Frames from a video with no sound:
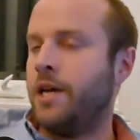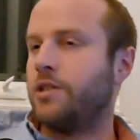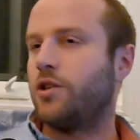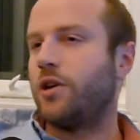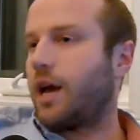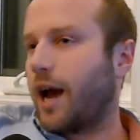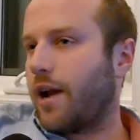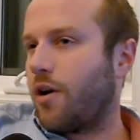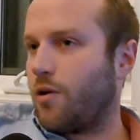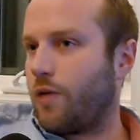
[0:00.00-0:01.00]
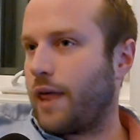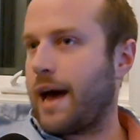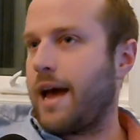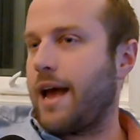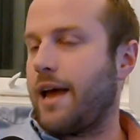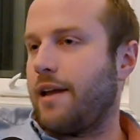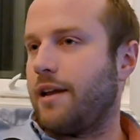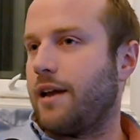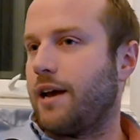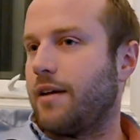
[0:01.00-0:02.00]
So you can kind of own that,
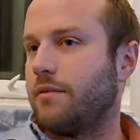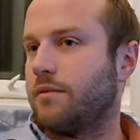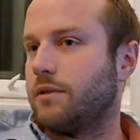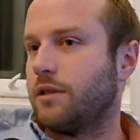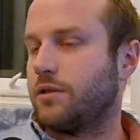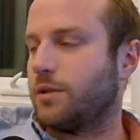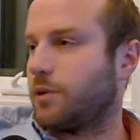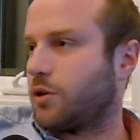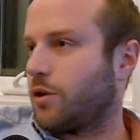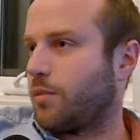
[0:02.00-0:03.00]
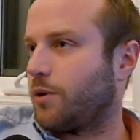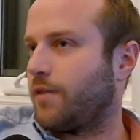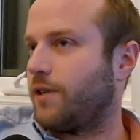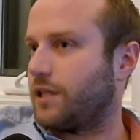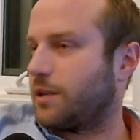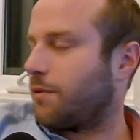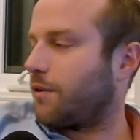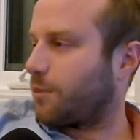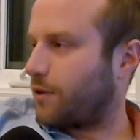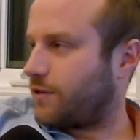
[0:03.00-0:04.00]
and similar to some of
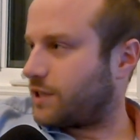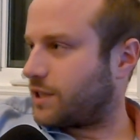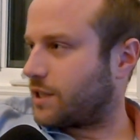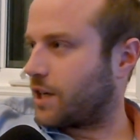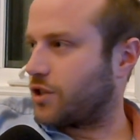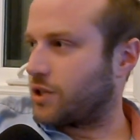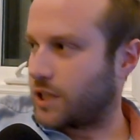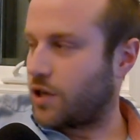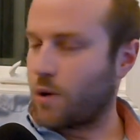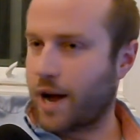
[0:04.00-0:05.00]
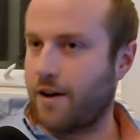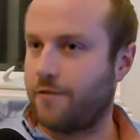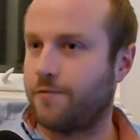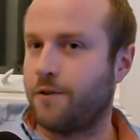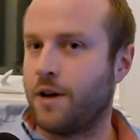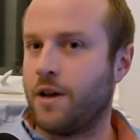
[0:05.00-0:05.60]
our previous discussions, that you have